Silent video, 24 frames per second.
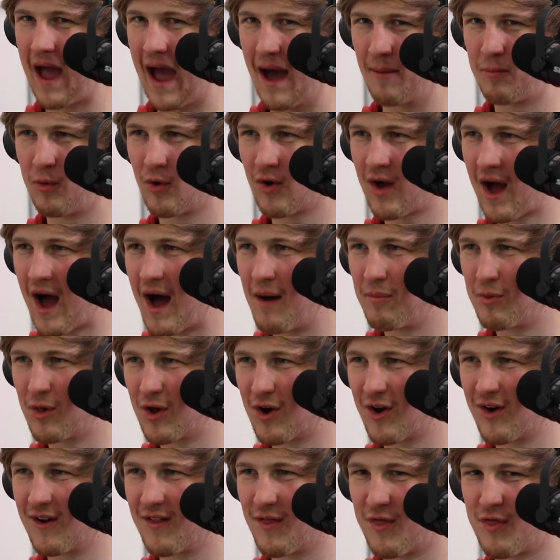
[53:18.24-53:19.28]
apple
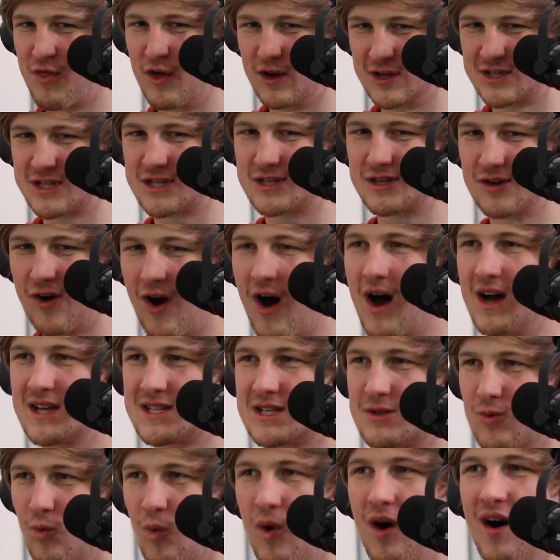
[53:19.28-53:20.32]
gobbler, the
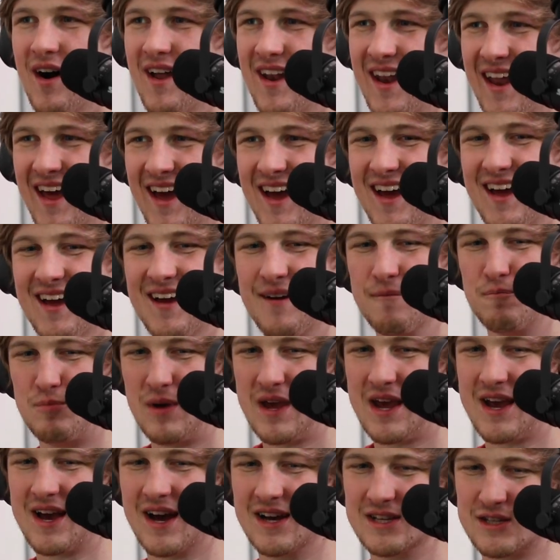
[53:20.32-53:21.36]
sauce one,
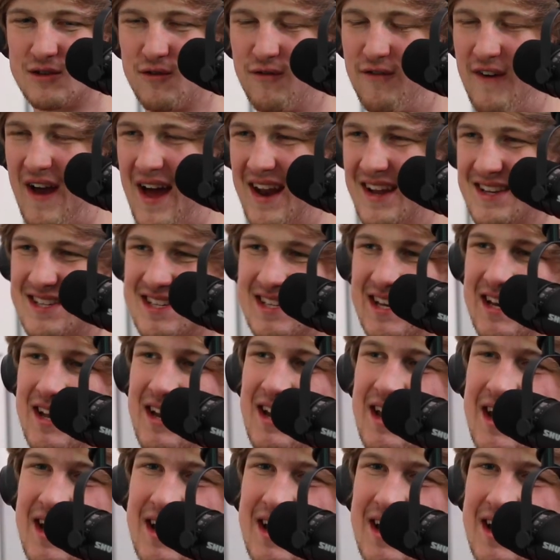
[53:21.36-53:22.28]
because venison